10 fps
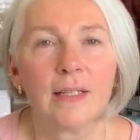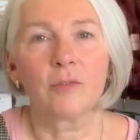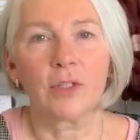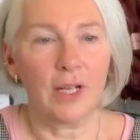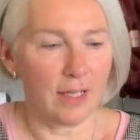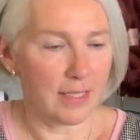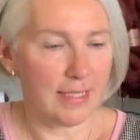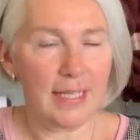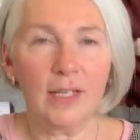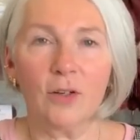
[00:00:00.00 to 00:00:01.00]
for the last
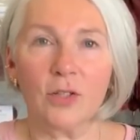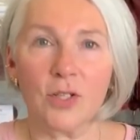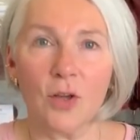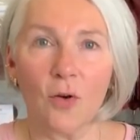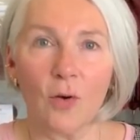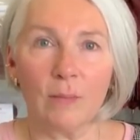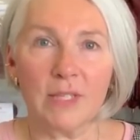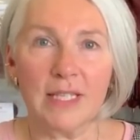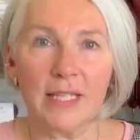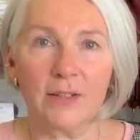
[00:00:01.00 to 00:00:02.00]
year or so I'm
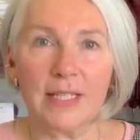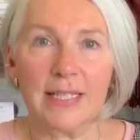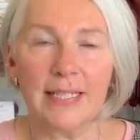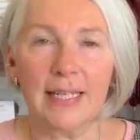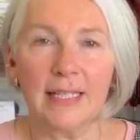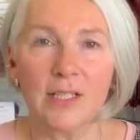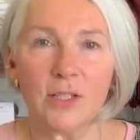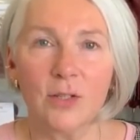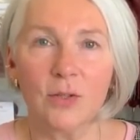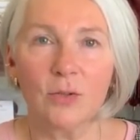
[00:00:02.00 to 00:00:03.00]
seriously
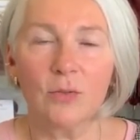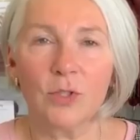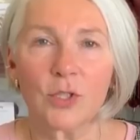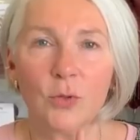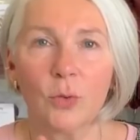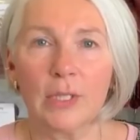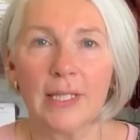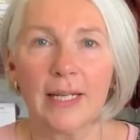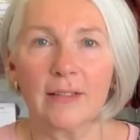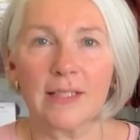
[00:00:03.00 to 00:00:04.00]
into short
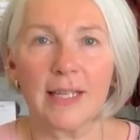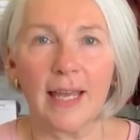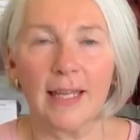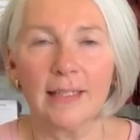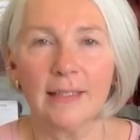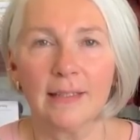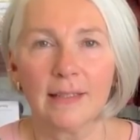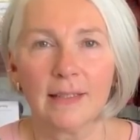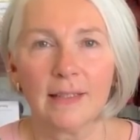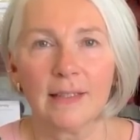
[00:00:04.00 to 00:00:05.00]
nails again.
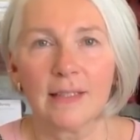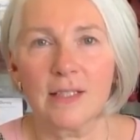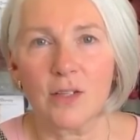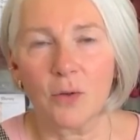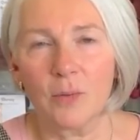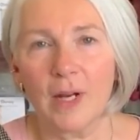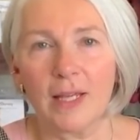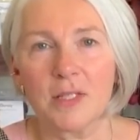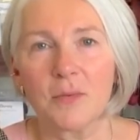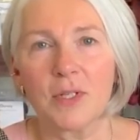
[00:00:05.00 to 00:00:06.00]
So
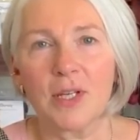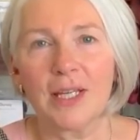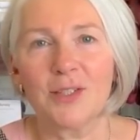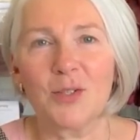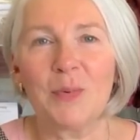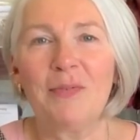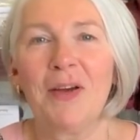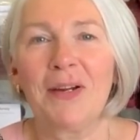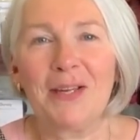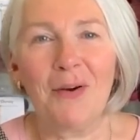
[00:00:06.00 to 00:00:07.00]
nice when you can just be
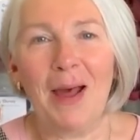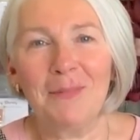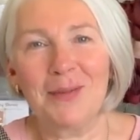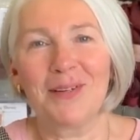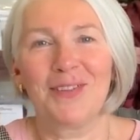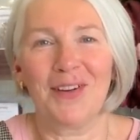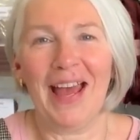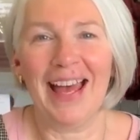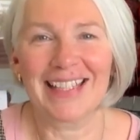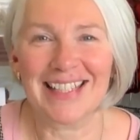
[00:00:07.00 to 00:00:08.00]
very grabby with your
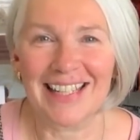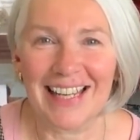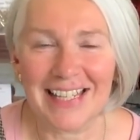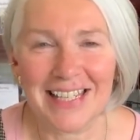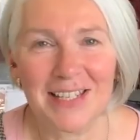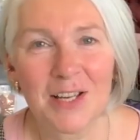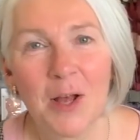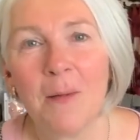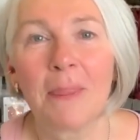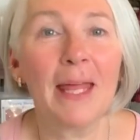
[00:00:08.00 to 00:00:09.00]
hands, I guess.
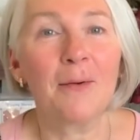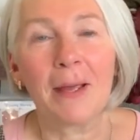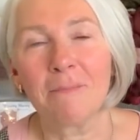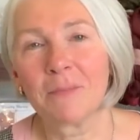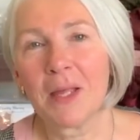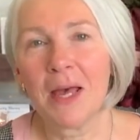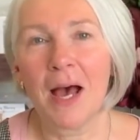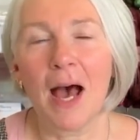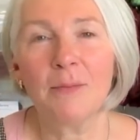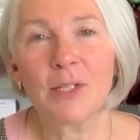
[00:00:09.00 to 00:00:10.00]
Anyway,
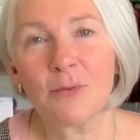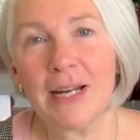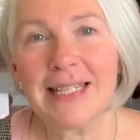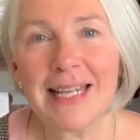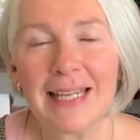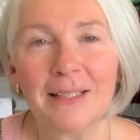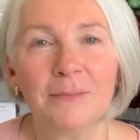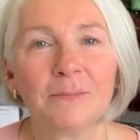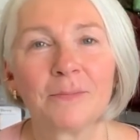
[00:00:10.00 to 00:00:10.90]
I'm digressing.